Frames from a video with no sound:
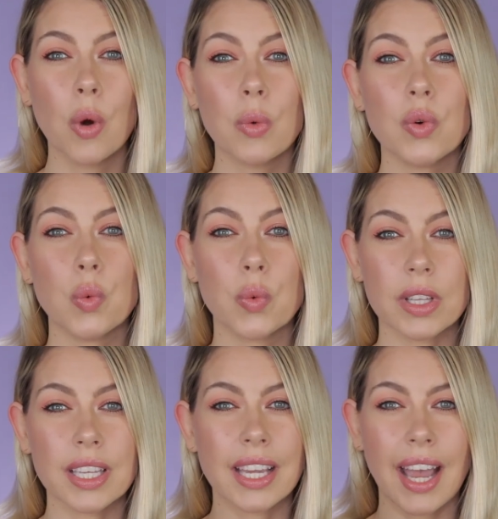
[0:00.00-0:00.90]
would
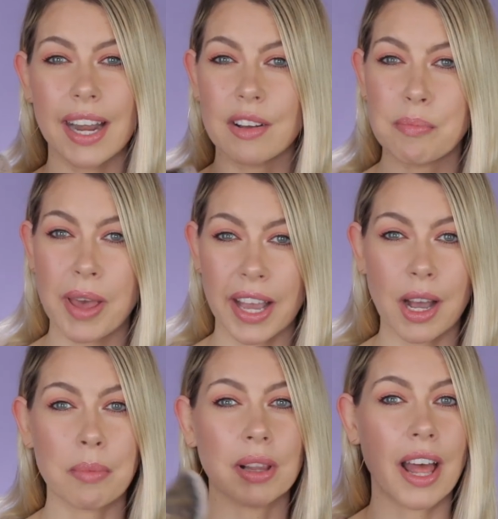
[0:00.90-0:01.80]
really kind of pick
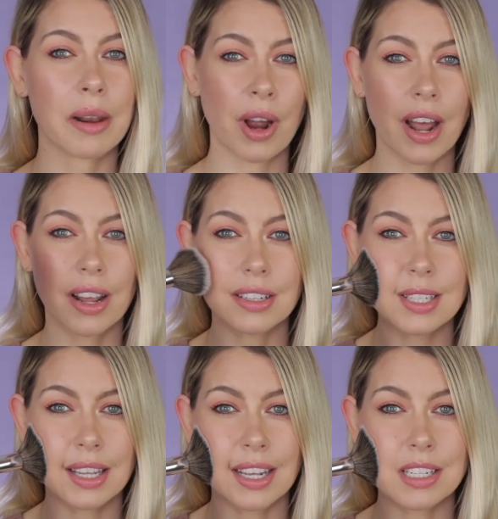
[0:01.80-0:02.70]
up a lot of product
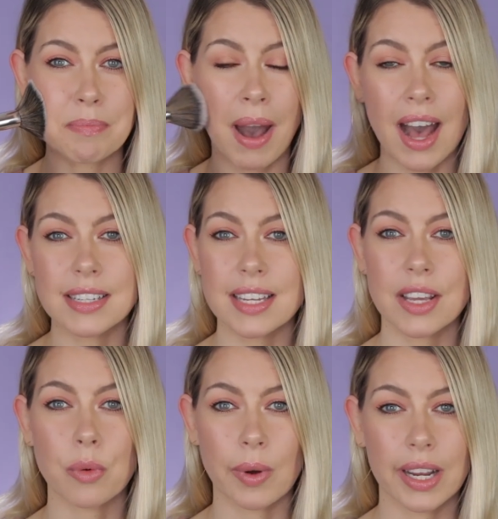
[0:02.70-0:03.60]
and then deposit
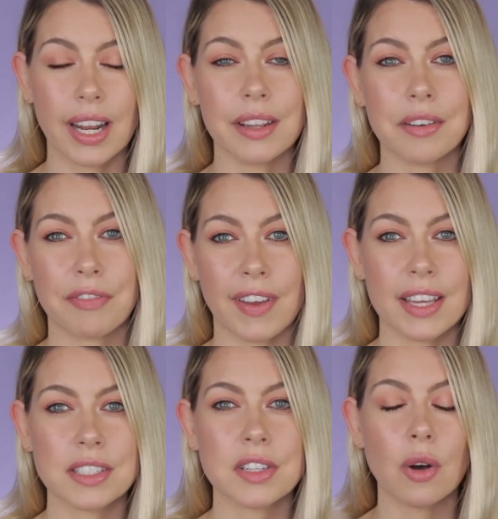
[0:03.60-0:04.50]
it right on the
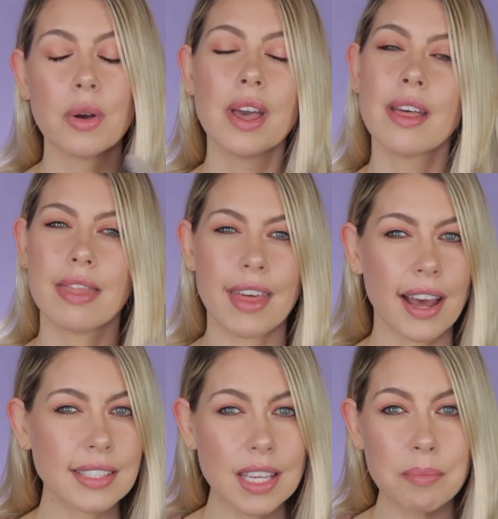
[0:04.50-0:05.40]
face. So
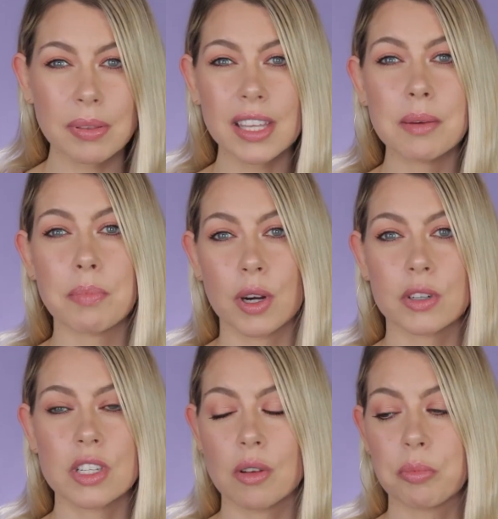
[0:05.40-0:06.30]
that's complete
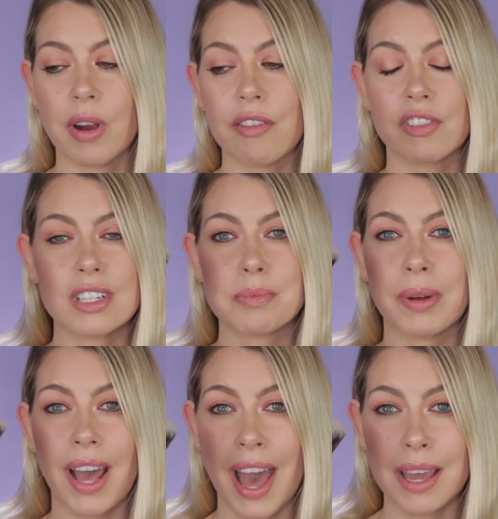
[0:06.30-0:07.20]
personal preference,
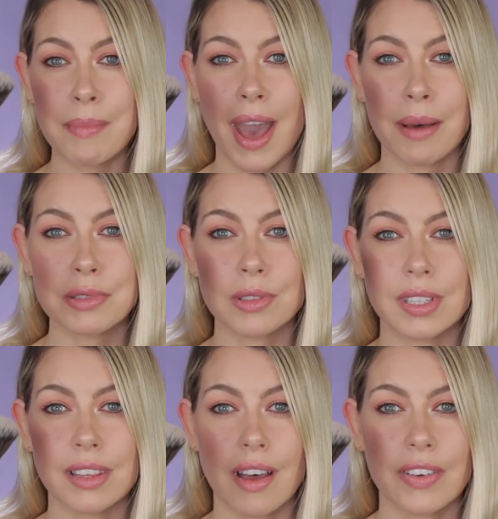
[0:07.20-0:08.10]
but I'm
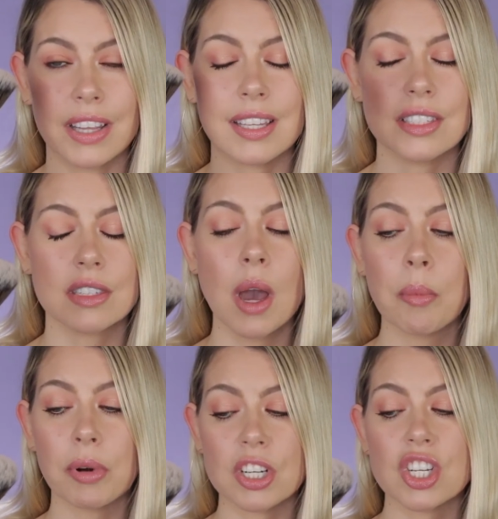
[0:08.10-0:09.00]
absolutely loving these
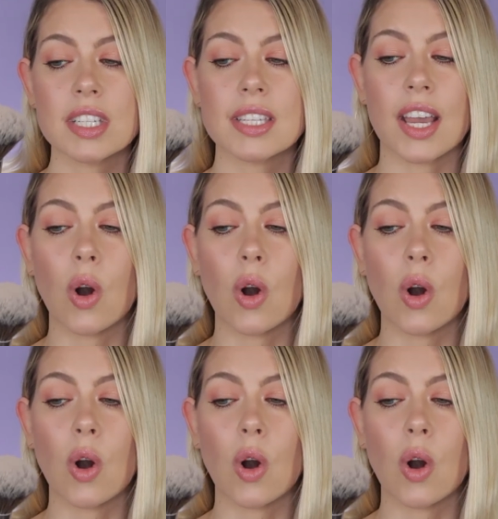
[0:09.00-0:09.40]
brushes. They